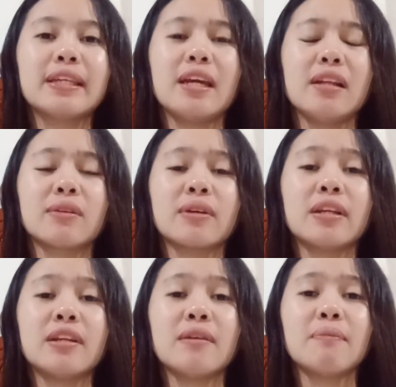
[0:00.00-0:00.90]
kill or
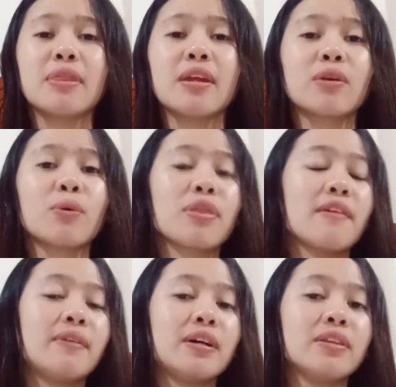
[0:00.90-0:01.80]
inhibit the growth
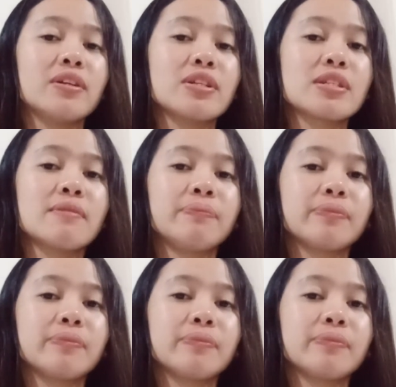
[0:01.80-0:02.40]
of others?